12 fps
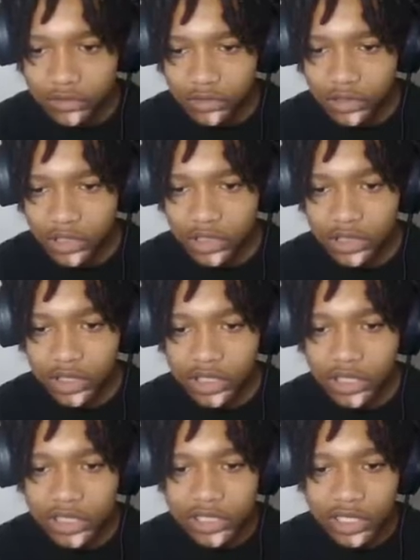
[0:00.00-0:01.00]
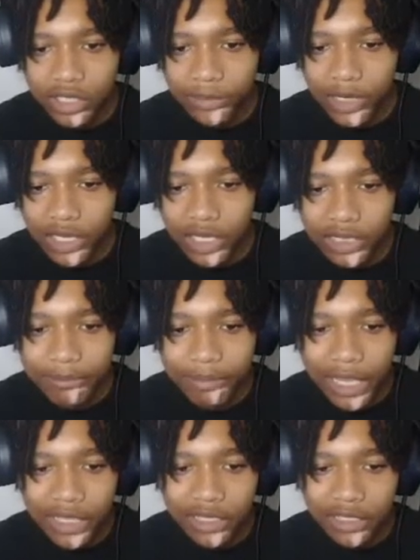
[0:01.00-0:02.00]
Nigga, look at this nigga, bro. Getting
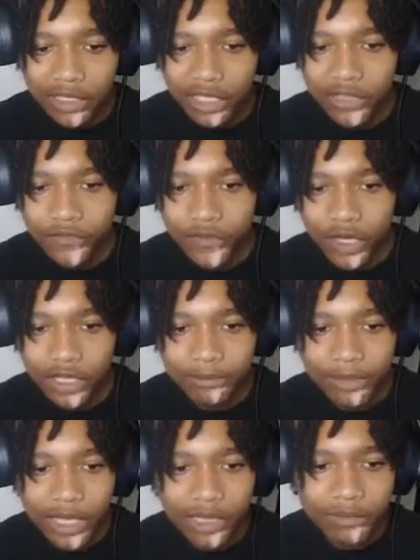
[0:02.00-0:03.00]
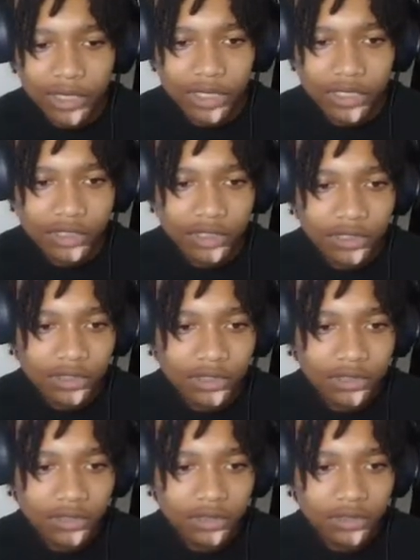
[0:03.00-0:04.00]
baked. Getting fucking baked, bro.
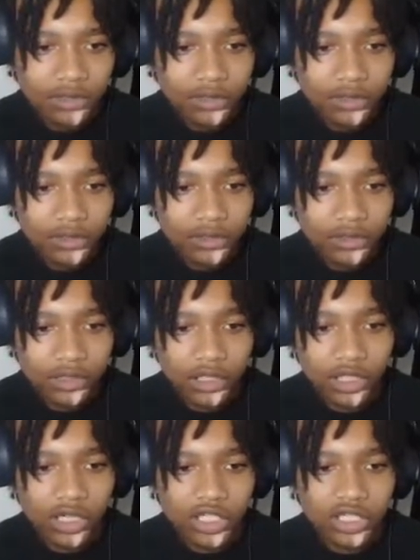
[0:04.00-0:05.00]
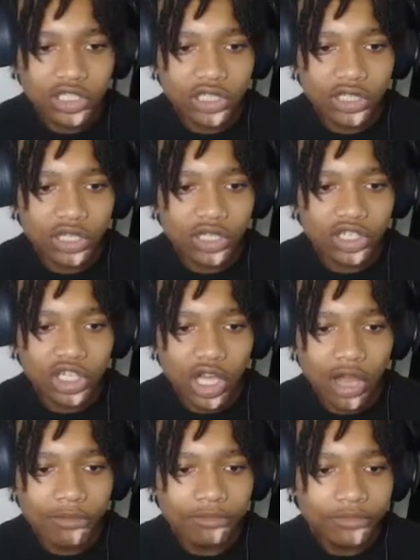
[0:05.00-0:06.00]
And look at this. Look,
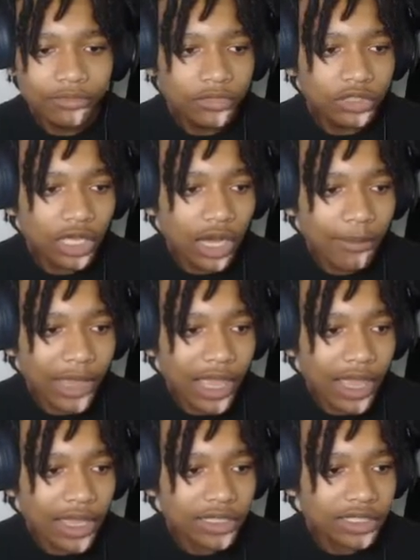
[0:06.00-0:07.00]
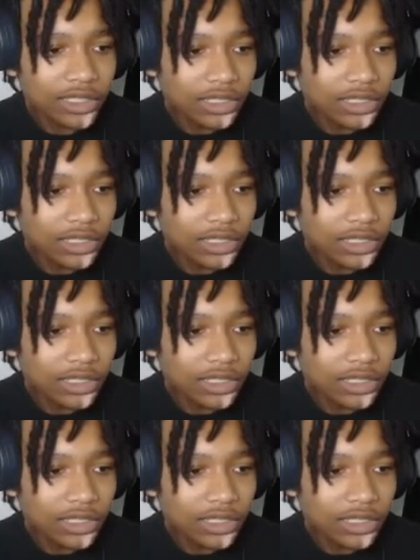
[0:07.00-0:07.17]
jump. Dumbass.